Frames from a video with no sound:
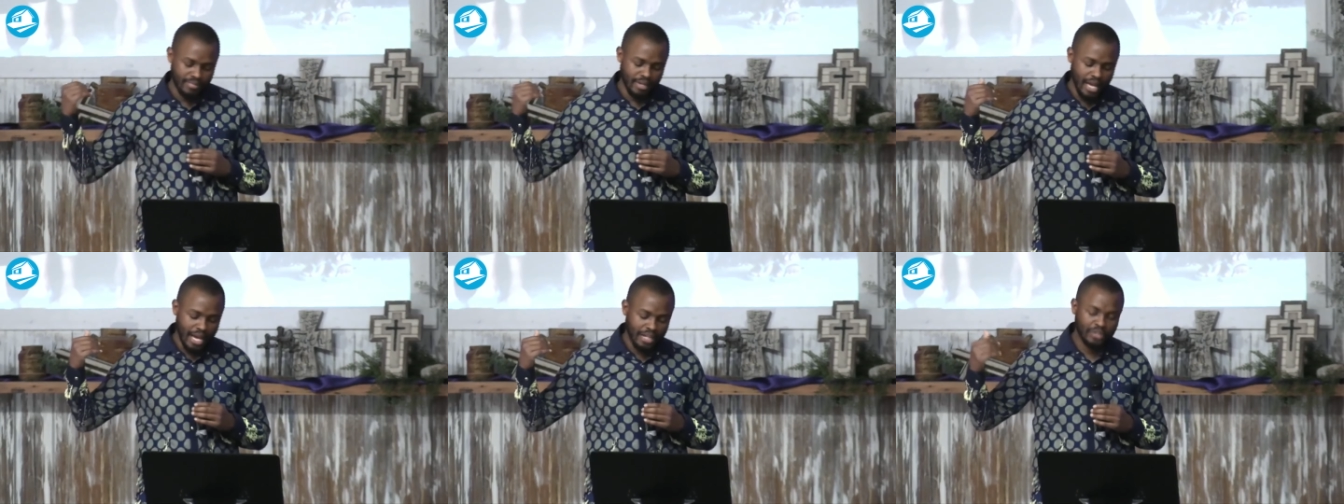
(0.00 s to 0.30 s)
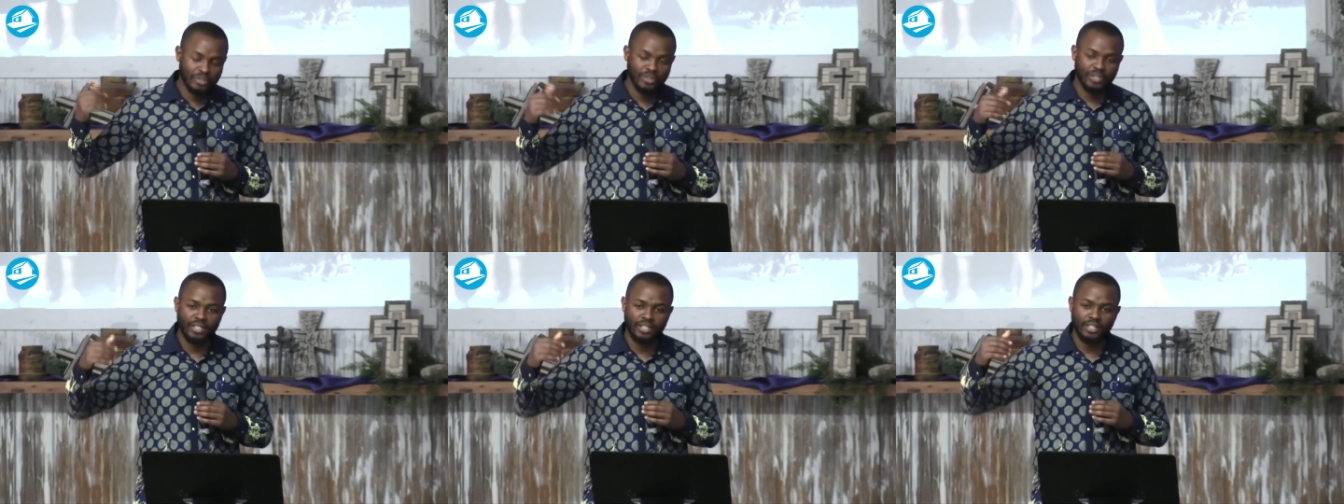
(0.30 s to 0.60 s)

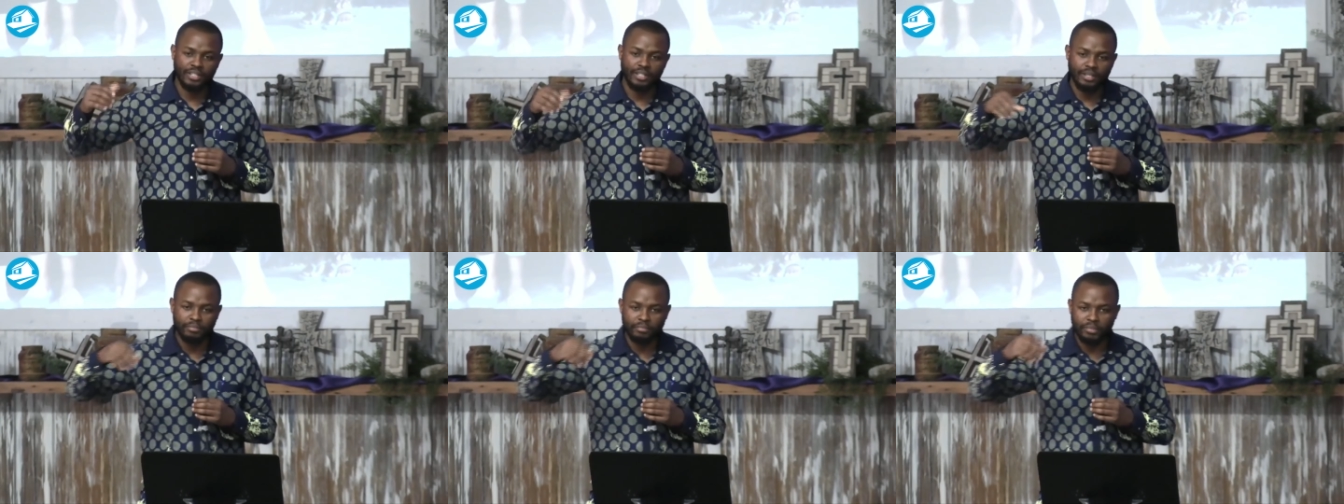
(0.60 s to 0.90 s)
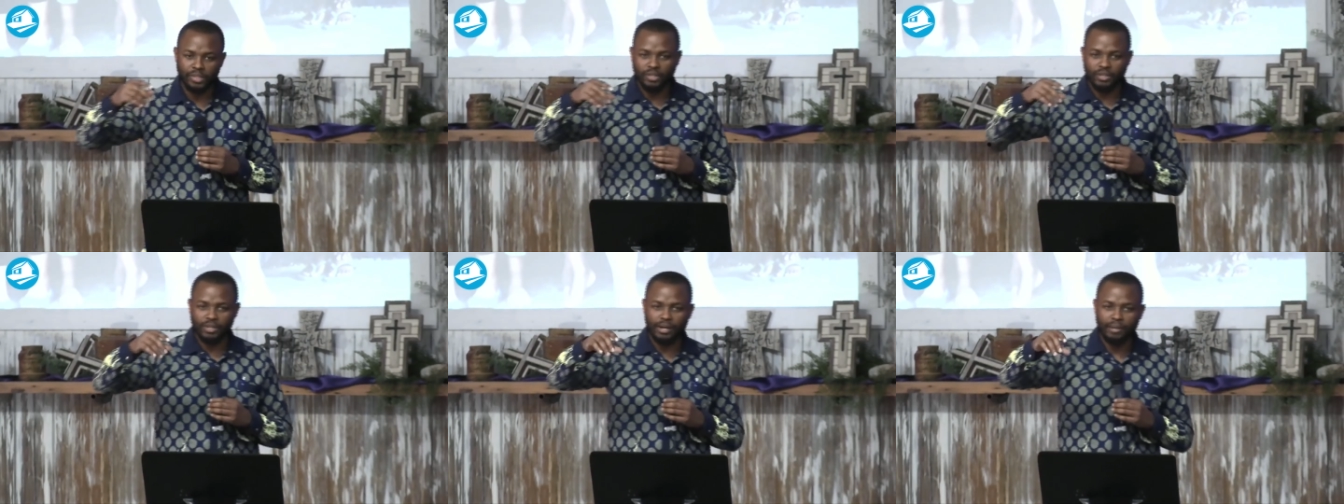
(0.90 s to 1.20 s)
actually, let me
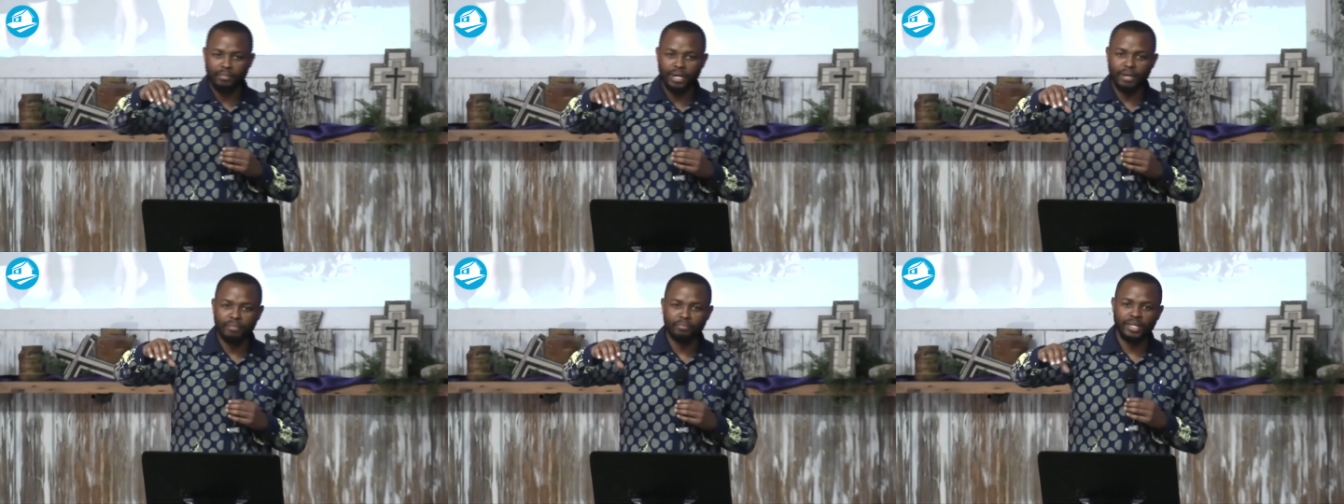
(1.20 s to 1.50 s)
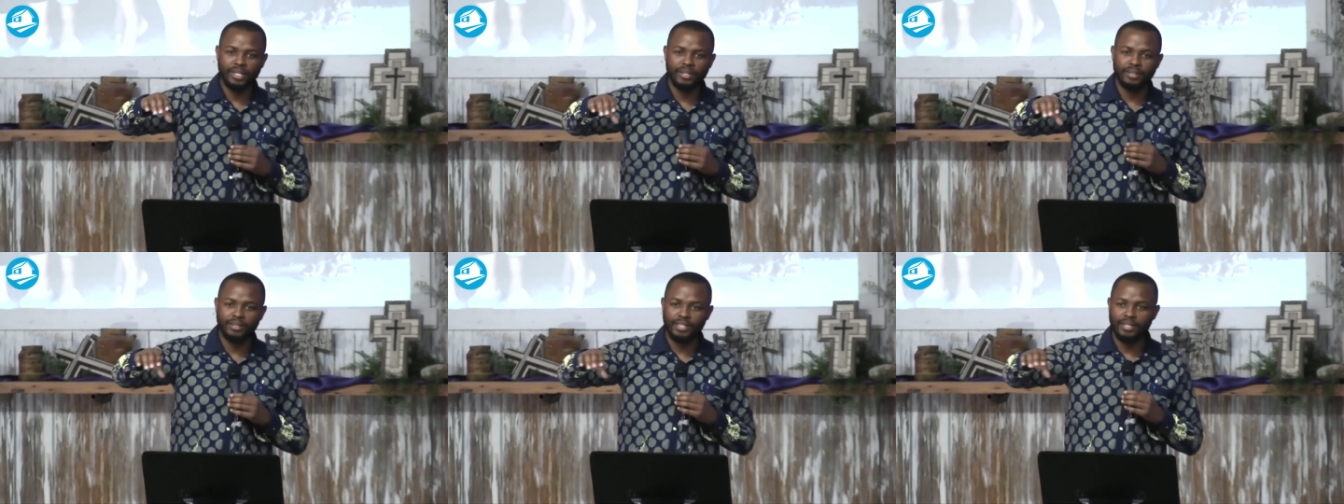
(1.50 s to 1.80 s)
talk about
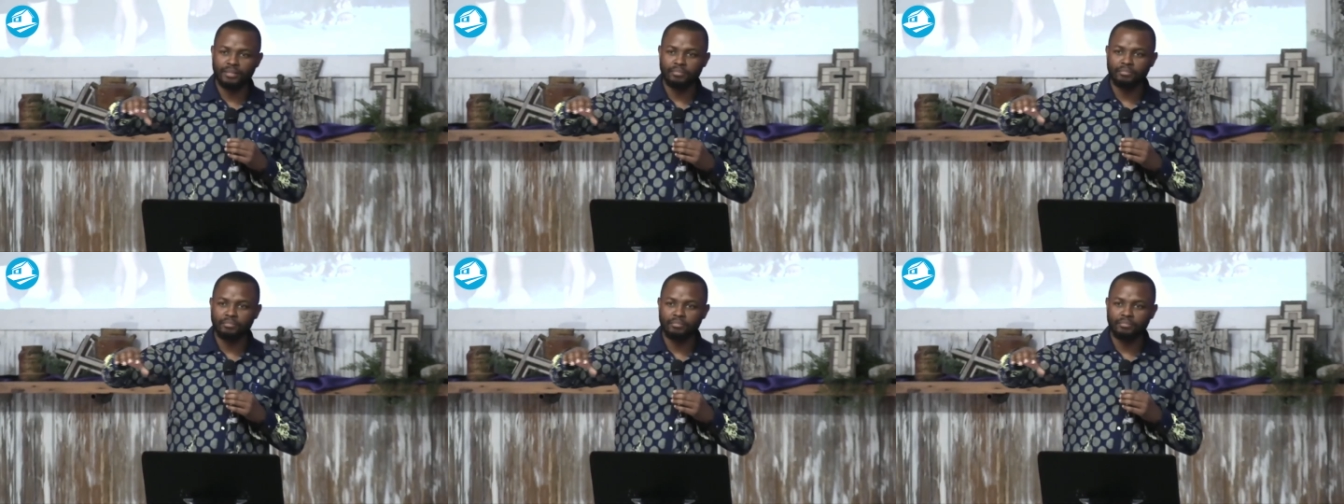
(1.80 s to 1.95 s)
Melody.